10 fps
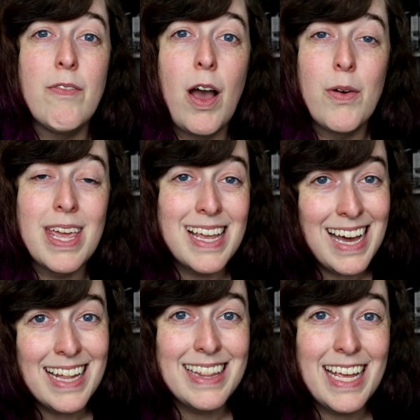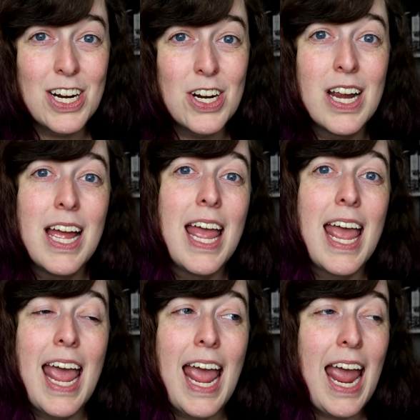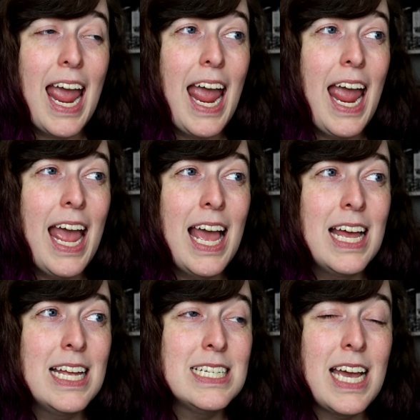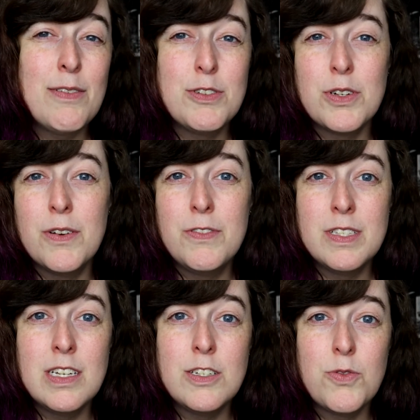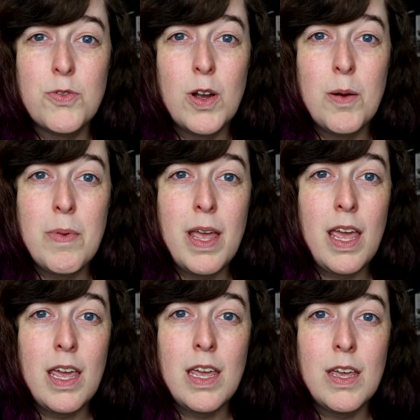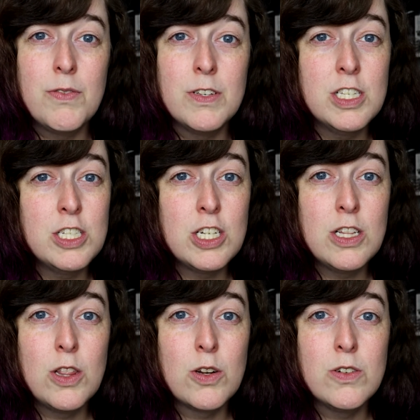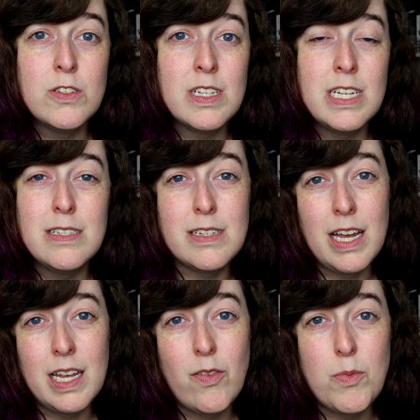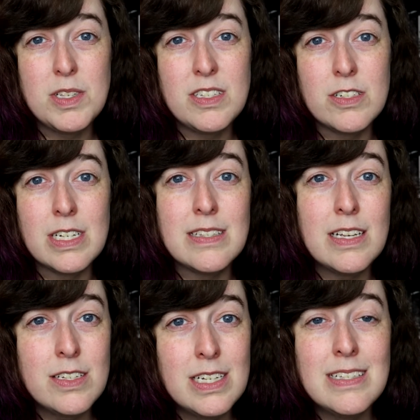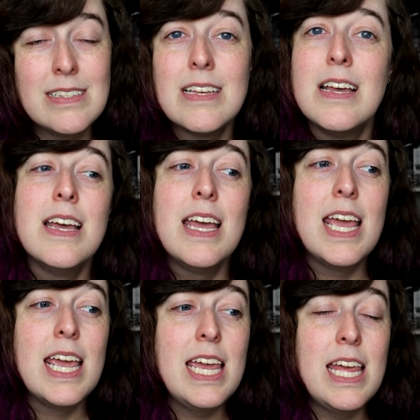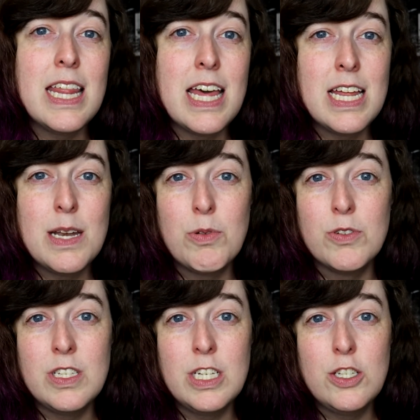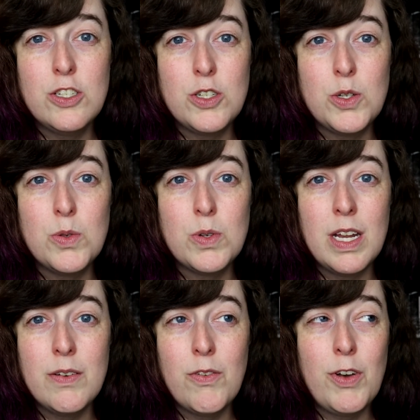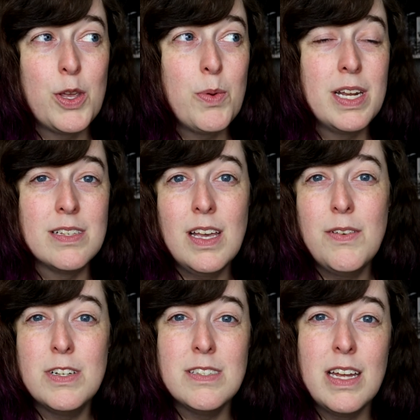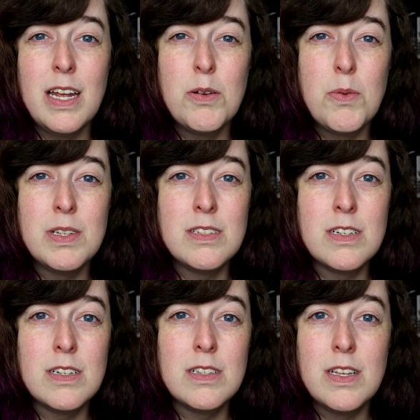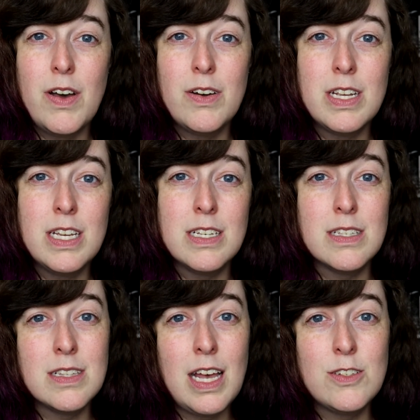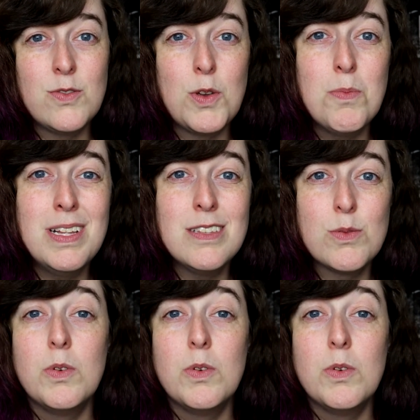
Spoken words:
of how he got there, and after a visit from a physician learns that he's dying of a mysterious illness. He then proceeds to kind of evaluate his life and decide how he wants to live out his last few months,